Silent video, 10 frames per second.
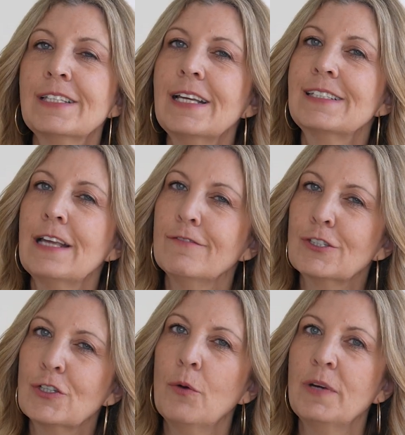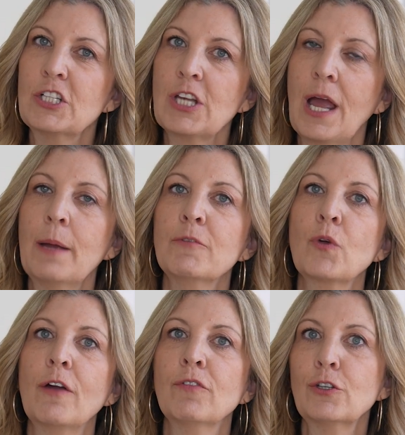She's gonna save so much time
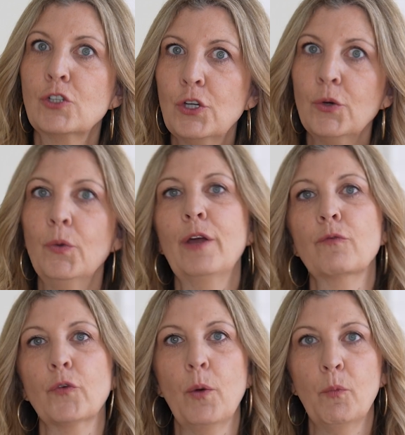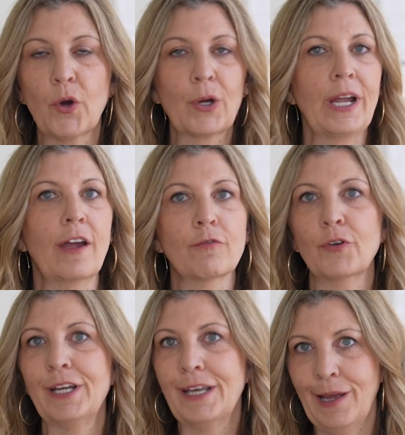traveling to and from work
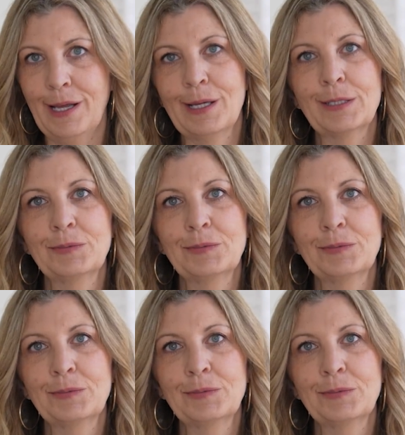every day.